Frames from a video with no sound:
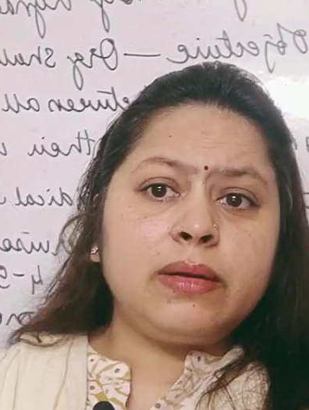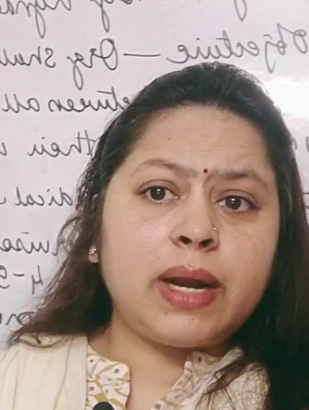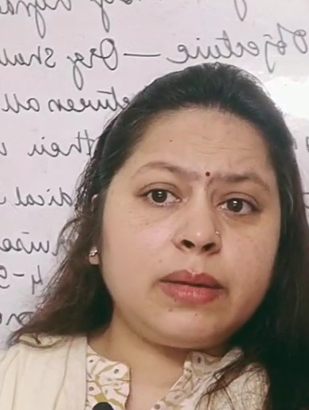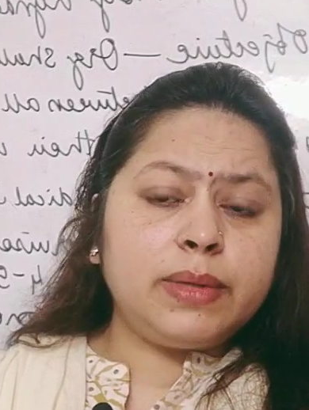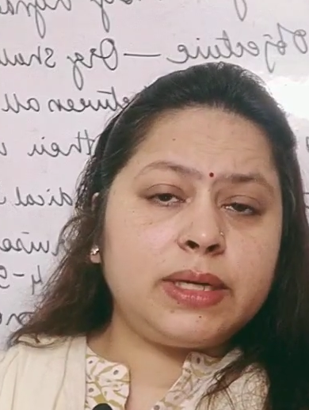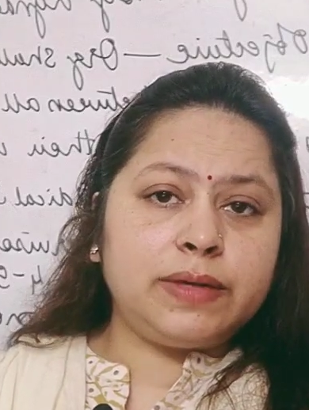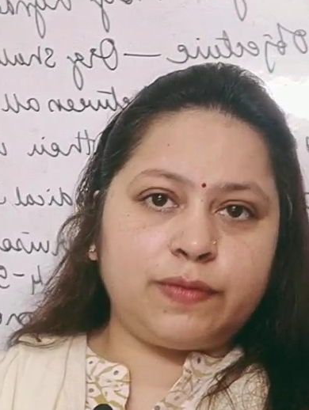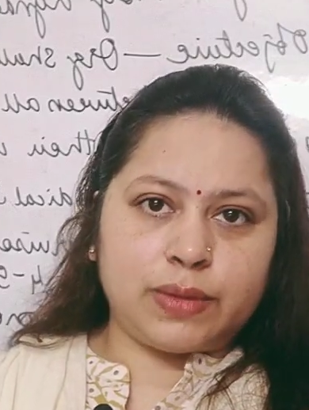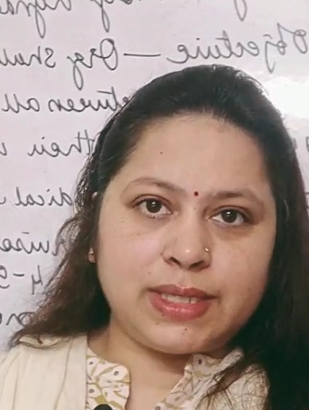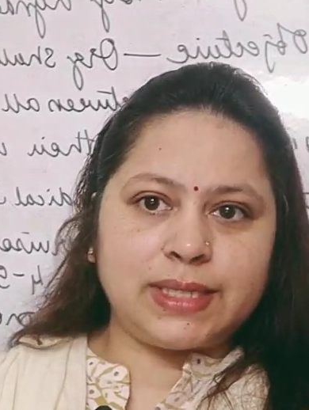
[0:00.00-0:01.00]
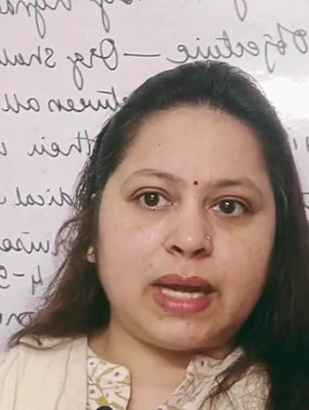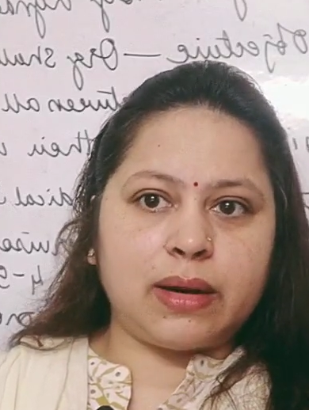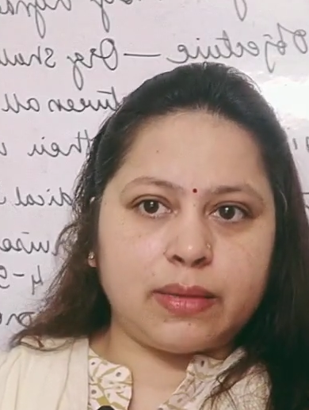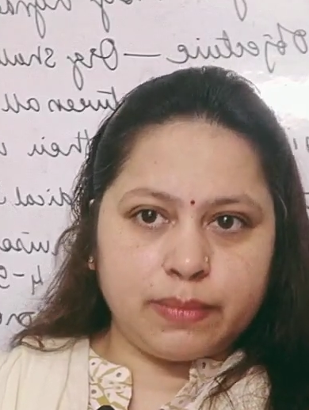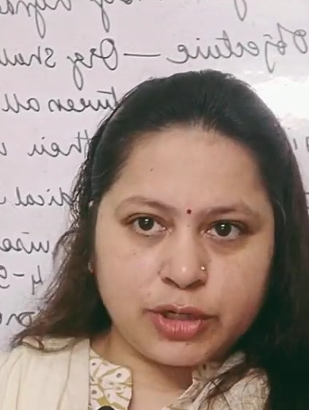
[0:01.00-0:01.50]
Credibility for
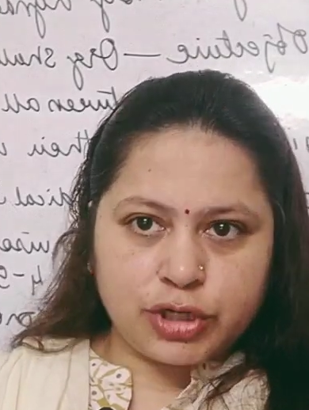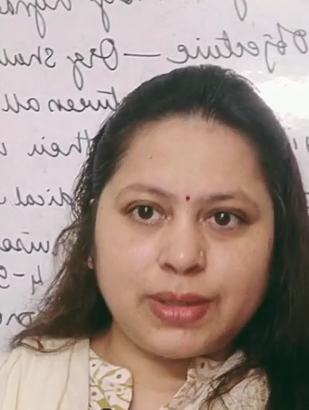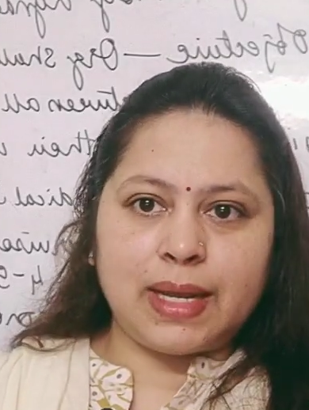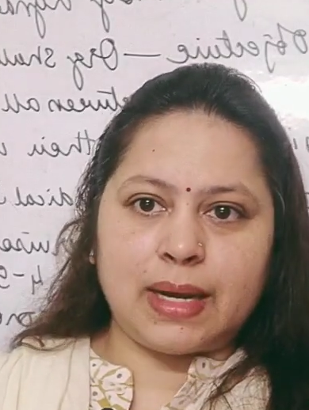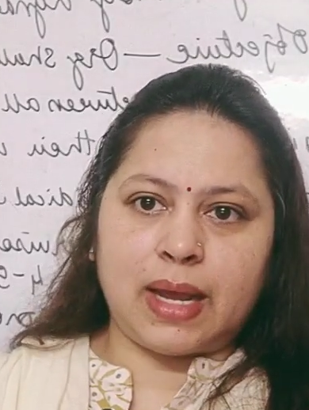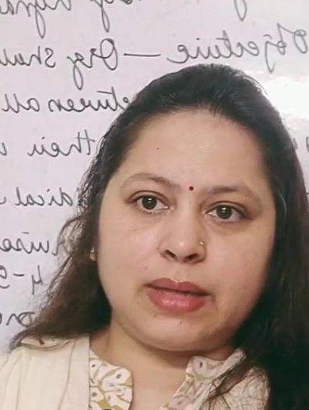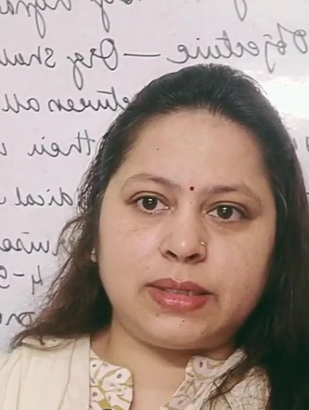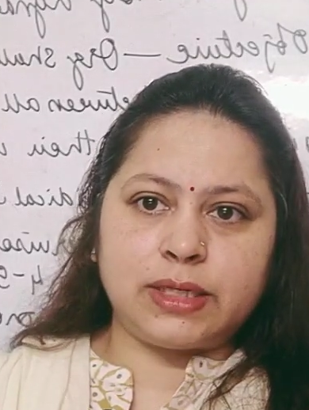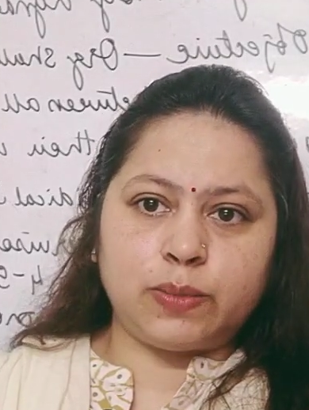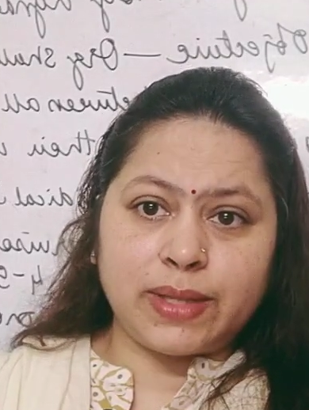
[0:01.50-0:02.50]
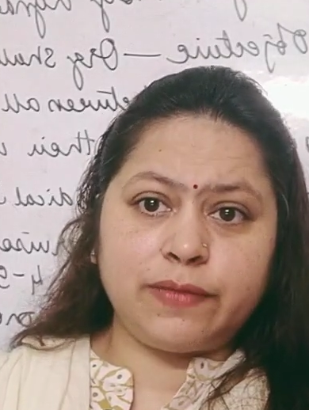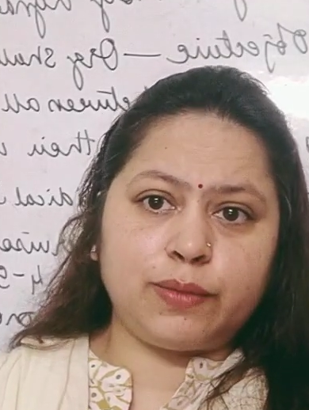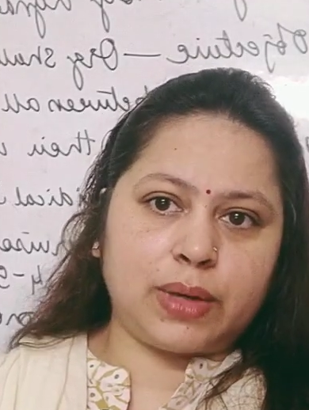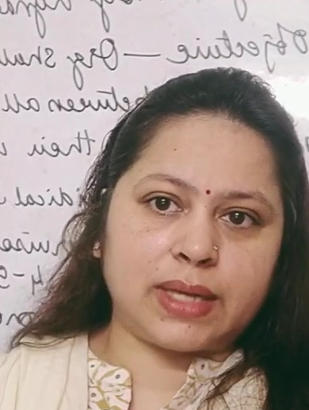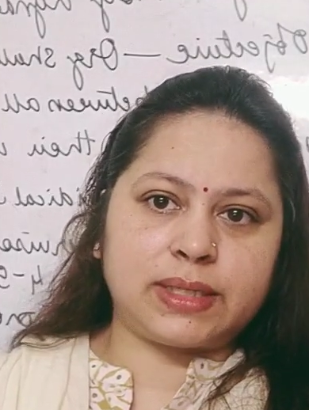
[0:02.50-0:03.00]
NISAR mission enhances weather
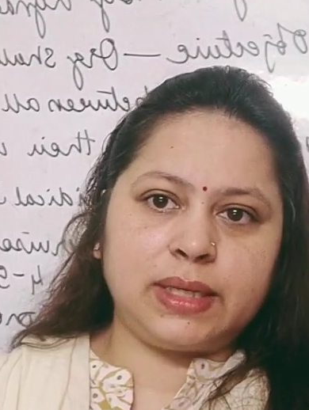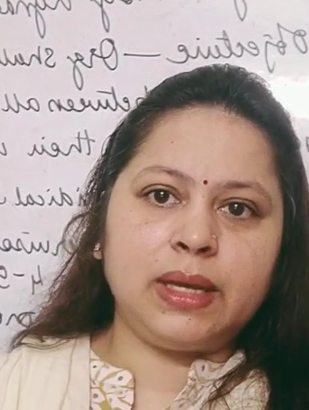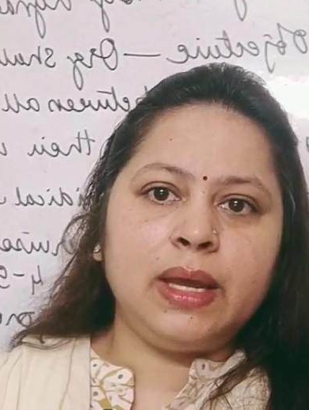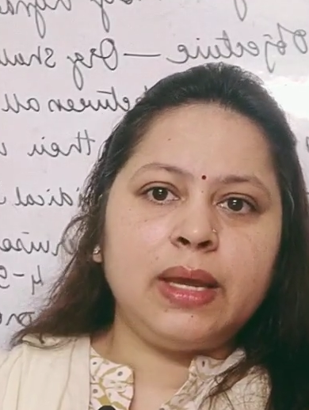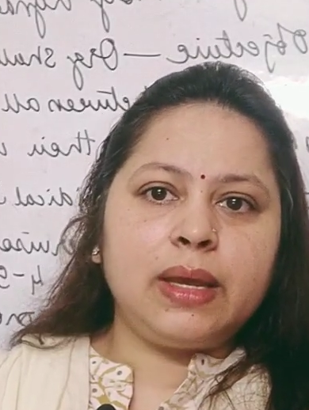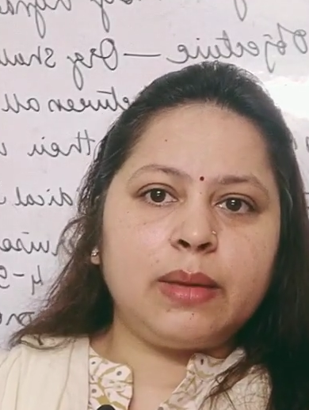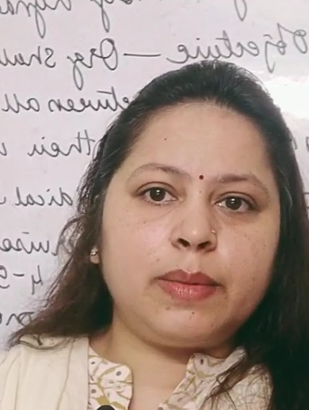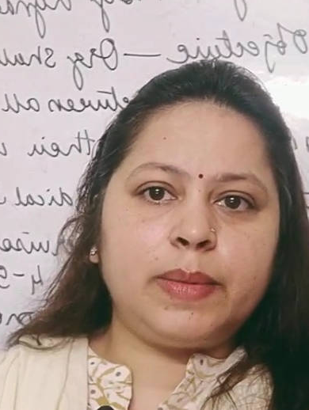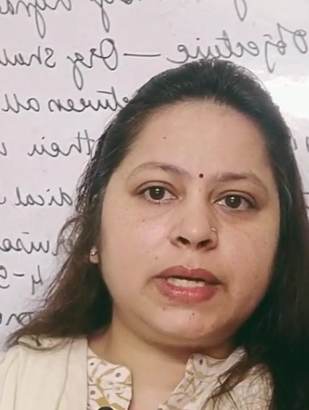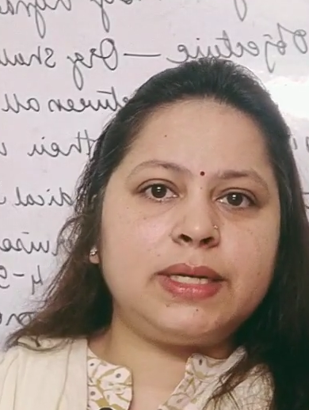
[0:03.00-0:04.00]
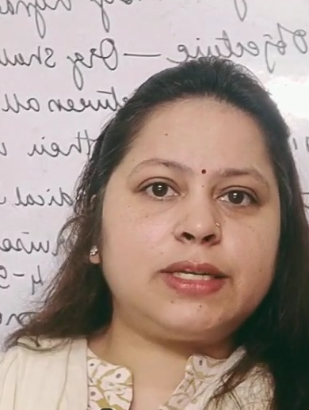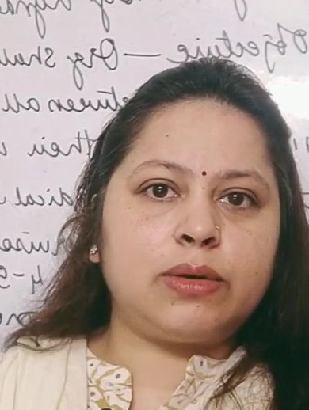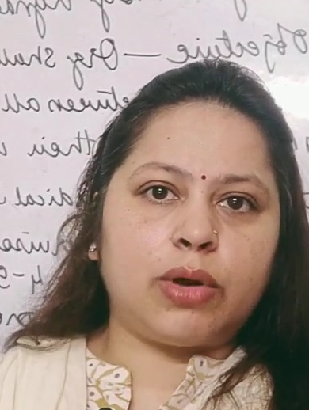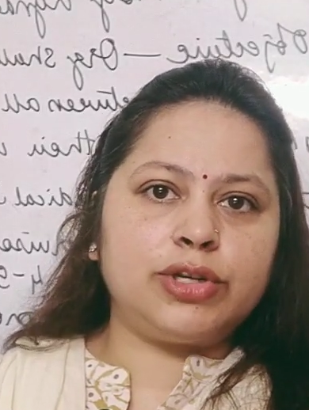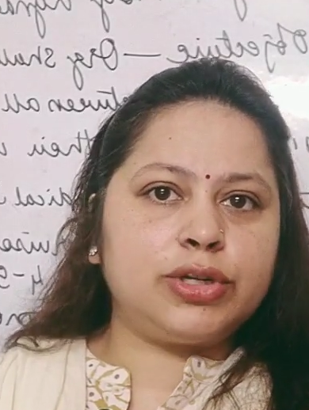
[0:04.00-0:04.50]
forecasting
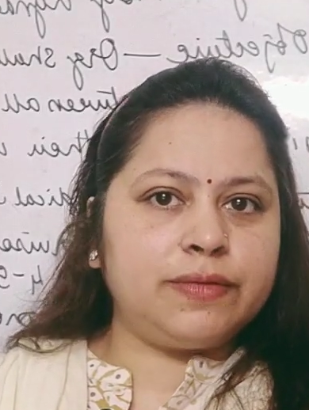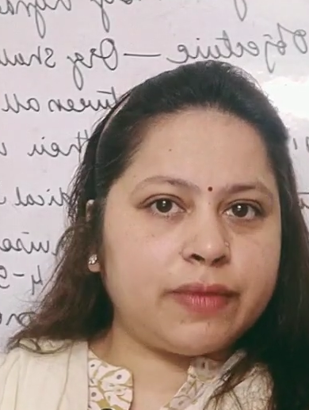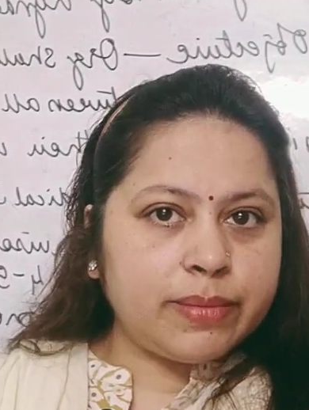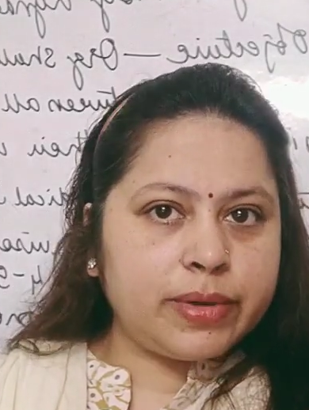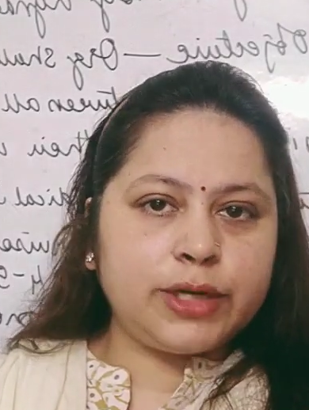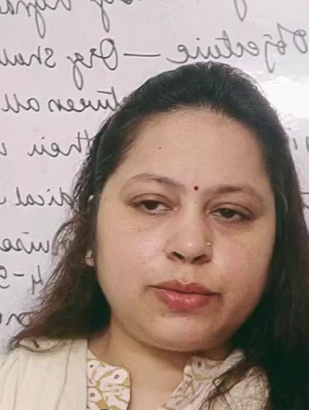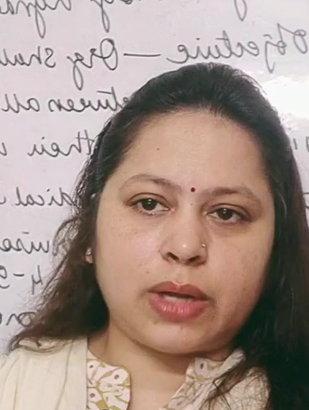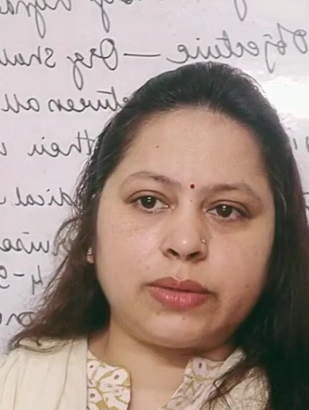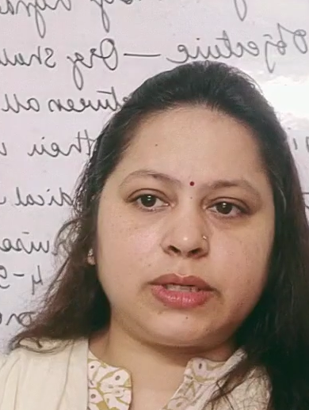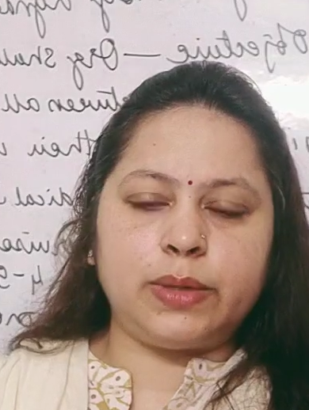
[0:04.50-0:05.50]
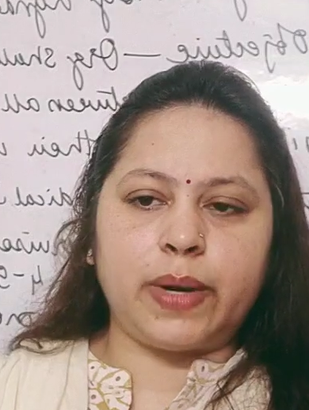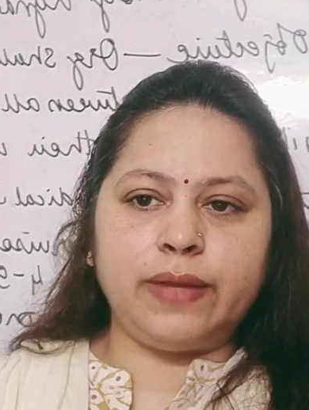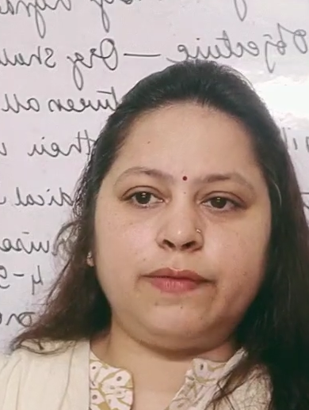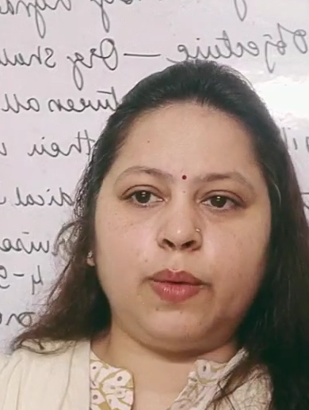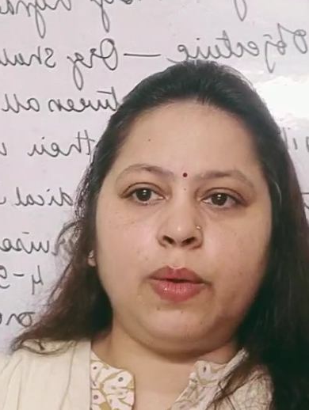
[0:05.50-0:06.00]
capabilities, launched in February
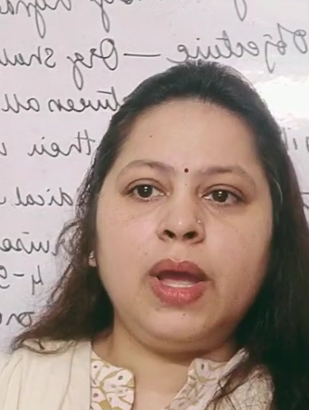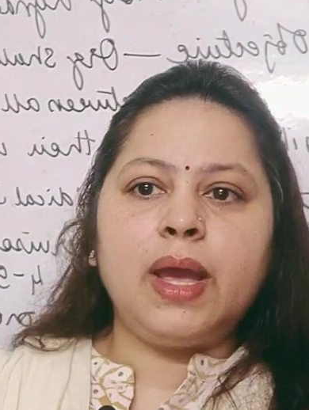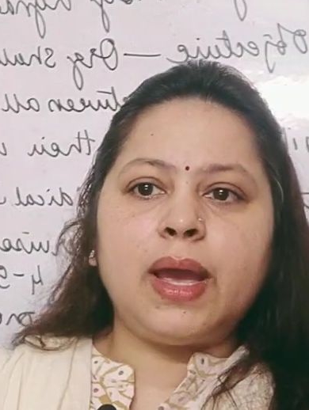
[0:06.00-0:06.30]
2024.